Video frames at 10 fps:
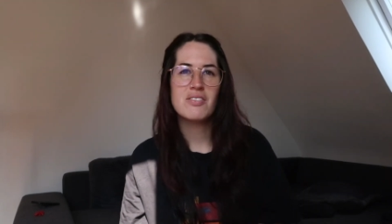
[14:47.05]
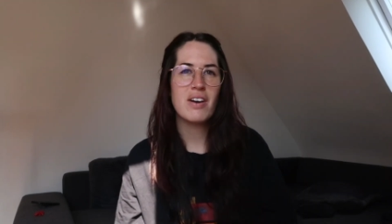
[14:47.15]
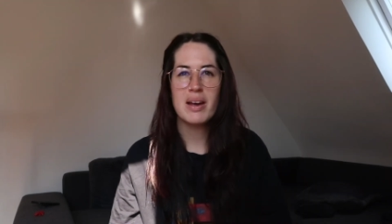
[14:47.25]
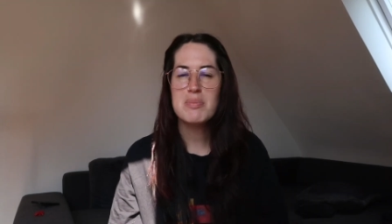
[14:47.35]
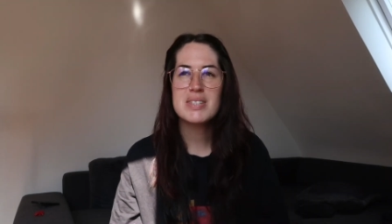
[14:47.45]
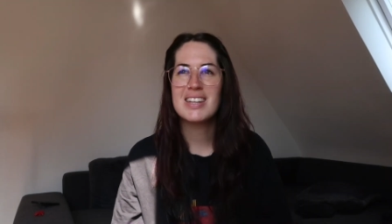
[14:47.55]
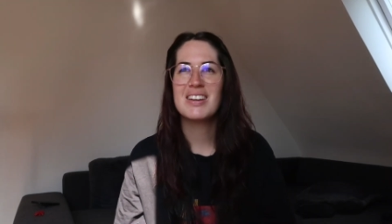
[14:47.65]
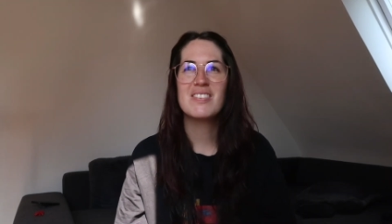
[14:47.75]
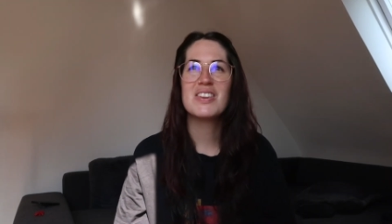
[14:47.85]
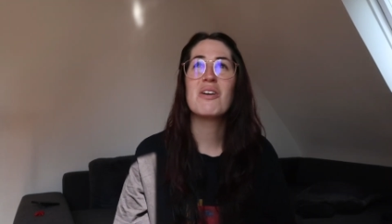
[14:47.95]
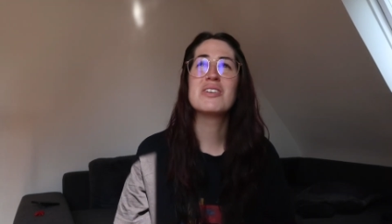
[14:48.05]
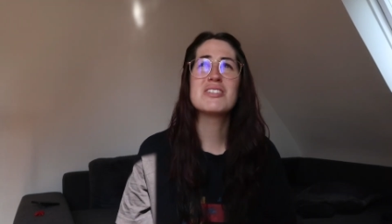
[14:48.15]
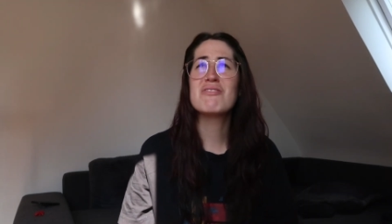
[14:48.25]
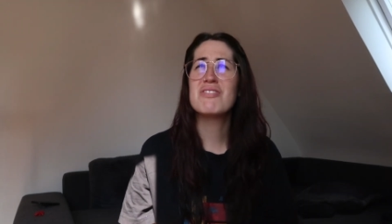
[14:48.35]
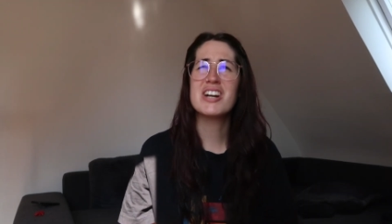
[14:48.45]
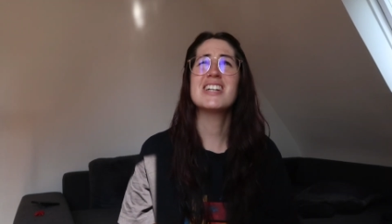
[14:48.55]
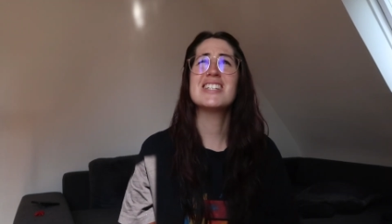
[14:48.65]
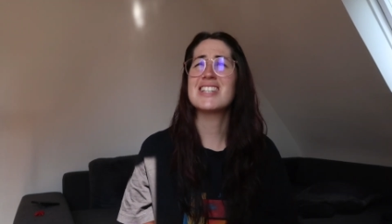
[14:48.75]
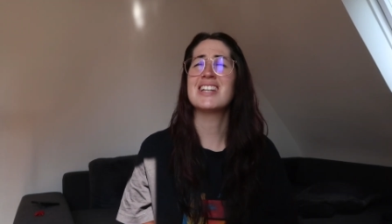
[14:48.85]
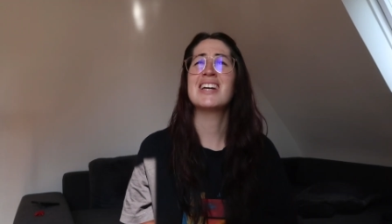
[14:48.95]
vibes, even though it's very
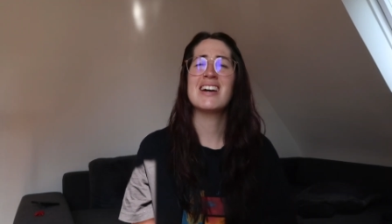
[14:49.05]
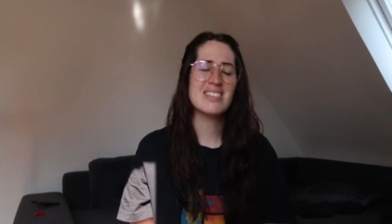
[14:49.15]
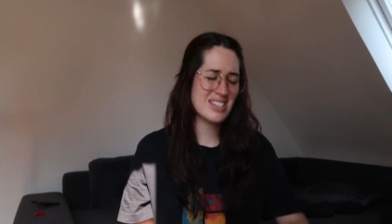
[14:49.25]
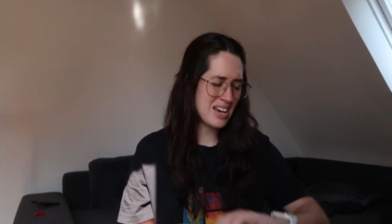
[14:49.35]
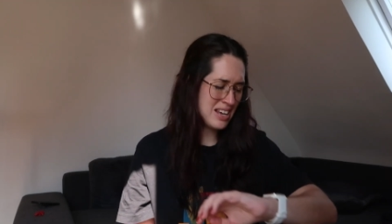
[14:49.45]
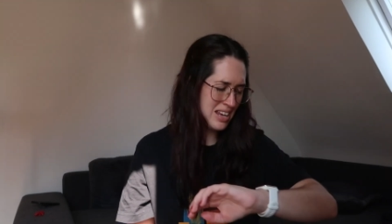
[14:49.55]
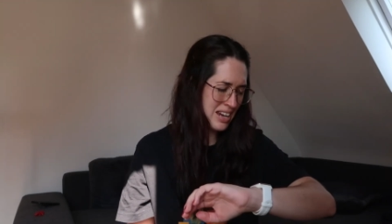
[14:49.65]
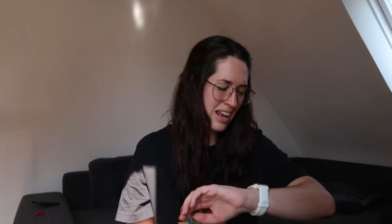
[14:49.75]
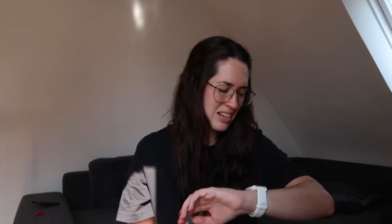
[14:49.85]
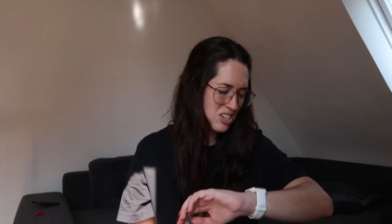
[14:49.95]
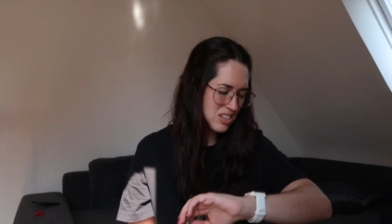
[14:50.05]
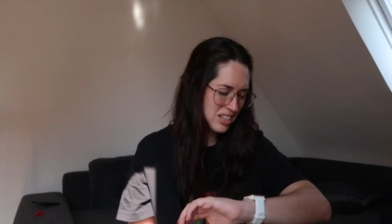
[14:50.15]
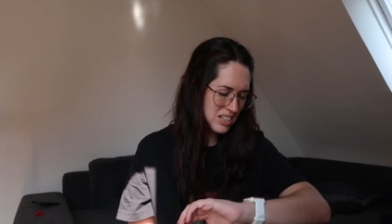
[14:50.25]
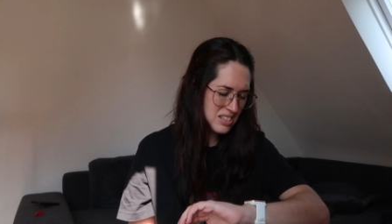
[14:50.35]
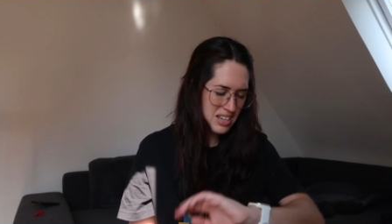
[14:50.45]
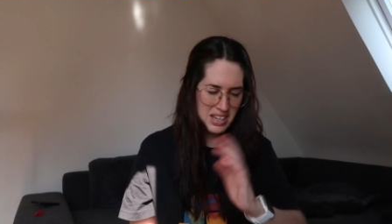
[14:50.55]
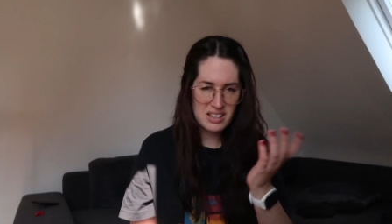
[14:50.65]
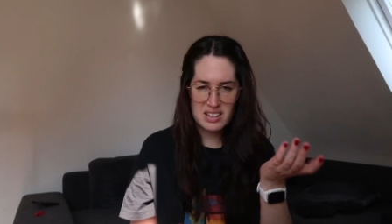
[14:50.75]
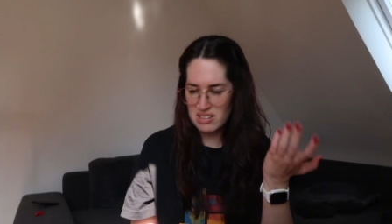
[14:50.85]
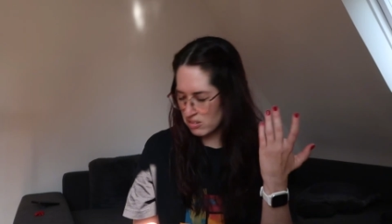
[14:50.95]
sunny outside, and I actually think it's like,
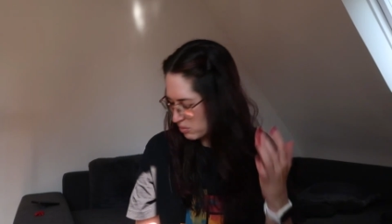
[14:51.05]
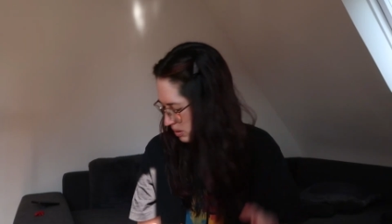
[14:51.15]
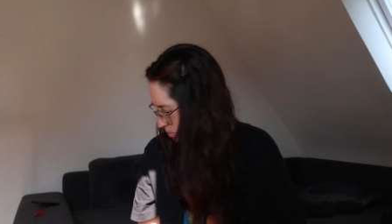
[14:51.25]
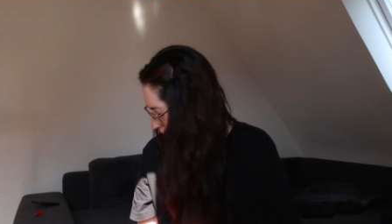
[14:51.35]
I don't know why I'm